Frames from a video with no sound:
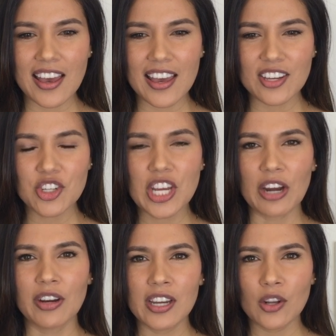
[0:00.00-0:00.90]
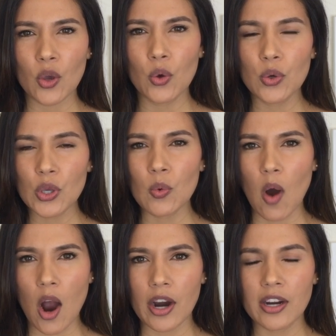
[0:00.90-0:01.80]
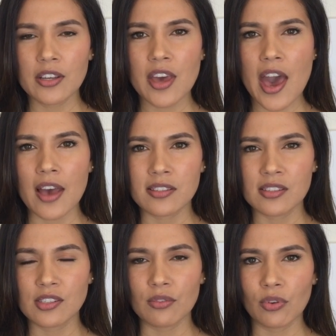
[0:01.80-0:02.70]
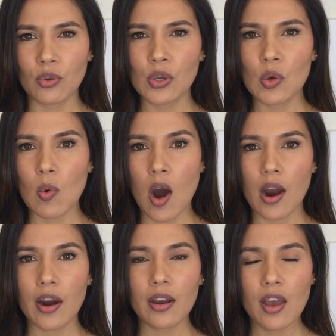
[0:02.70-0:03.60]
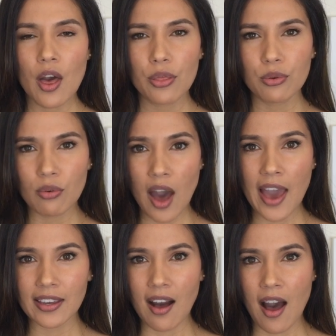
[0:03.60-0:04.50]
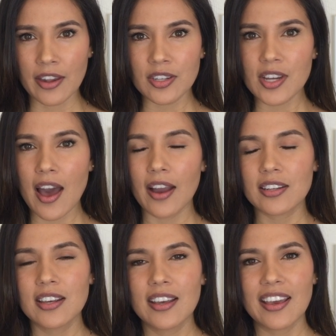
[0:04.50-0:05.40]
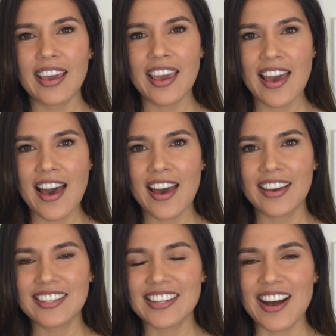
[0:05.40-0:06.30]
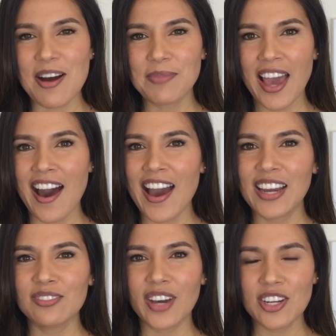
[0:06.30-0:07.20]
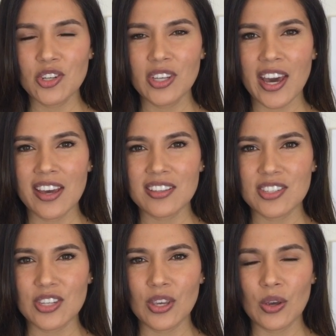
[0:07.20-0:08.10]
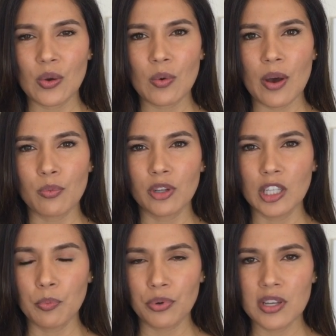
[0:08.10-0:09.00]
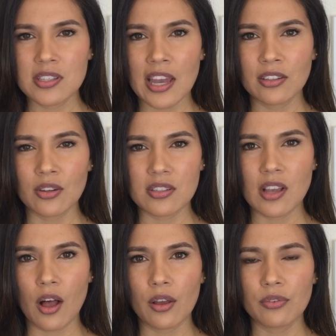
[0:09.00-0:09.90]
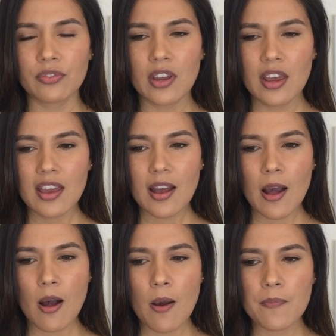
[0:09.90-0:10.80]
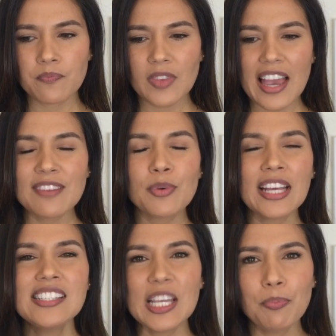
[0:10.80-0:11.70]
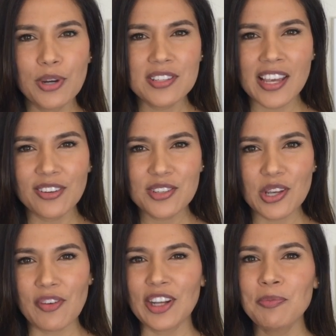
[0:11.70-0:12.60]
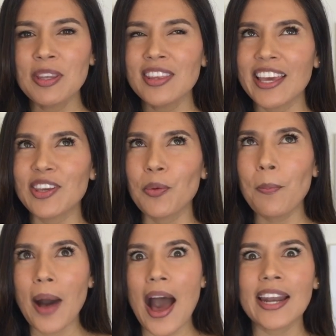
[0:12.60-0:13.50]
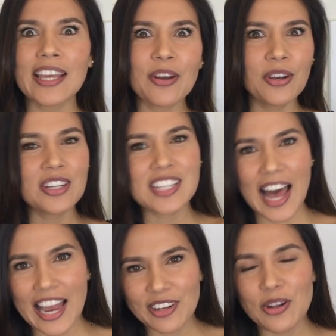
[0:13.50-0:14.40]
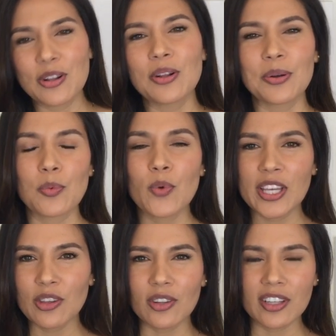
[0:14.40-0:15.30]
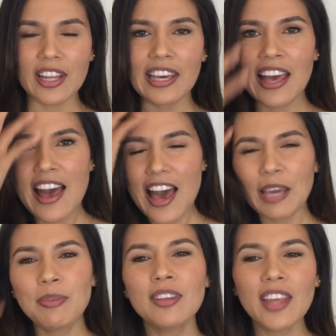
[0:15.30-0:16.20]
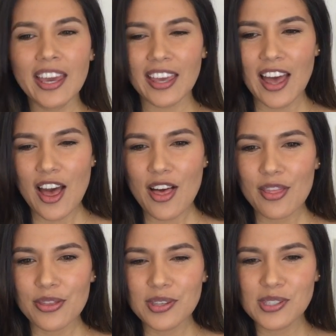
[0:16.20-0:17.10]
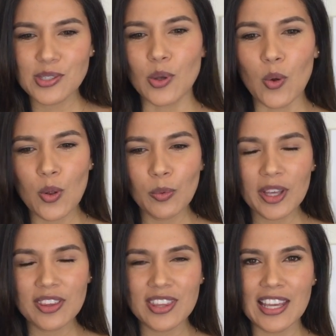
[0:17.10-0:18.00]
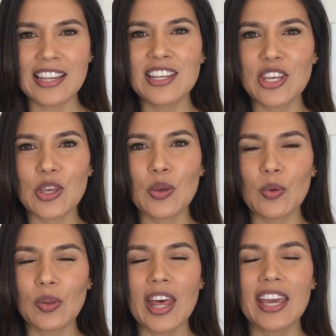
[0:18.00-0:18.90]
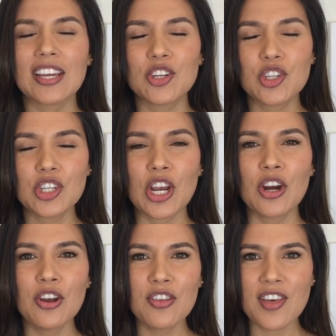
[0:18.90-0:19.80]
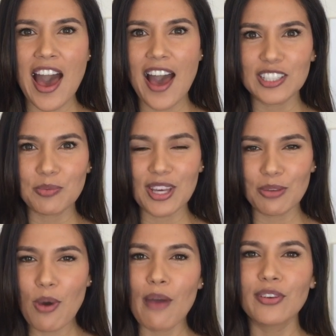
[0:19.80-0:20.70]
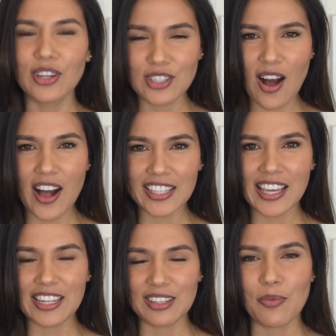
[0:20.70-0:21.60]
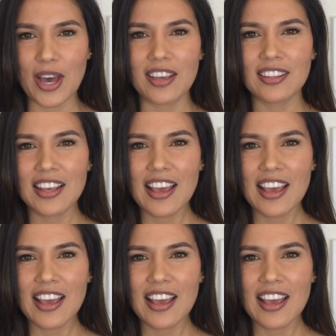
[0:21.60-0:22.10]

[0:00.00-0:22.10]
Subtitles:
sharing who you are, the essence of who you are, through eye contact. And I invite you guys to really present yourself. And when I say present yourself, I don't mean like your body or your title or what you look like. I mean like the soul within you. Like share that with whoever you're talking with